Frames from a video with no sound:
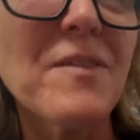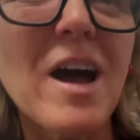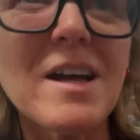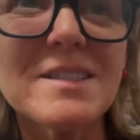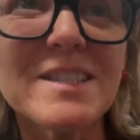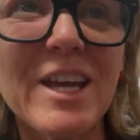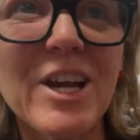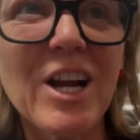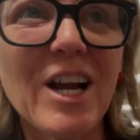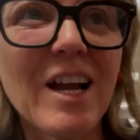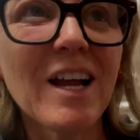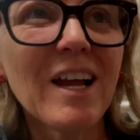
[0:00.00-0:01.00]
hot cider,
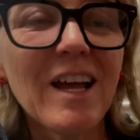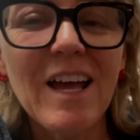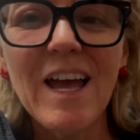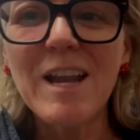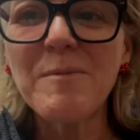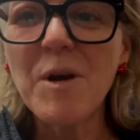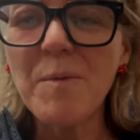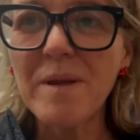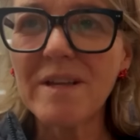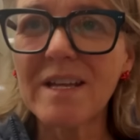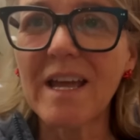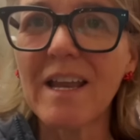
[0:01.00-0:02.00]
and I'm hoping
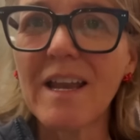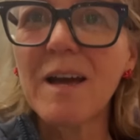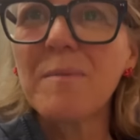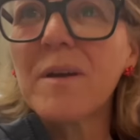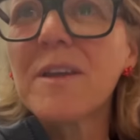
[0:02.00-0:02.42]
to get um, a